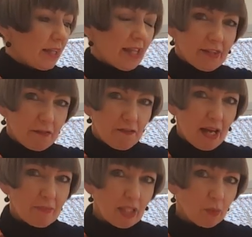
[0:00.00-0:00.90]
the
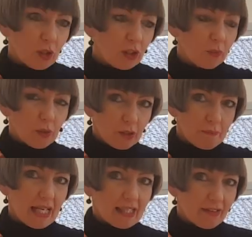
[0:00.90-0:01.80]
family will
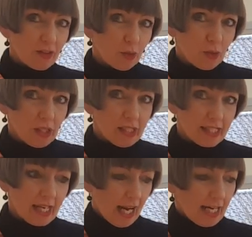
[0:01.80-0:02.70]
make their own
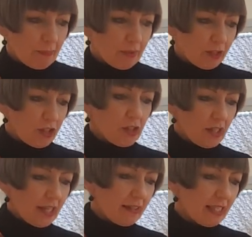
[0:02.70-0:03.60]
tonight
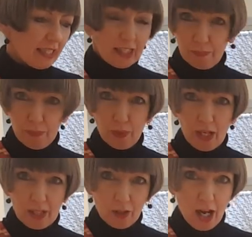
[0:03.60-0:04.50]
because then they can put
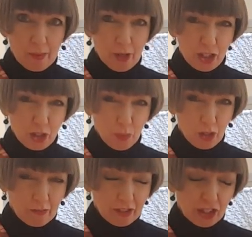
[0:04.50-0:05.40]
in how much they
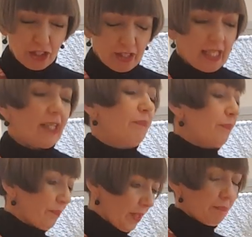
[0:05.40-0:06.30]
want of each thing.
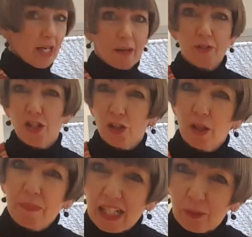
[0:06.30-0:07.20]
But I'm just
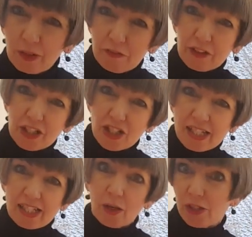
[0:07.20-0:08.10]
going to make one for you
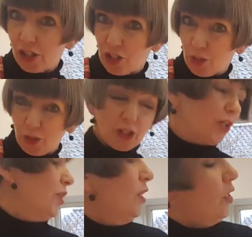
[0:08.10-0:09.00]
just now to show
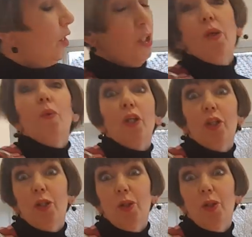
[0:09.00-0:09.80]
you what you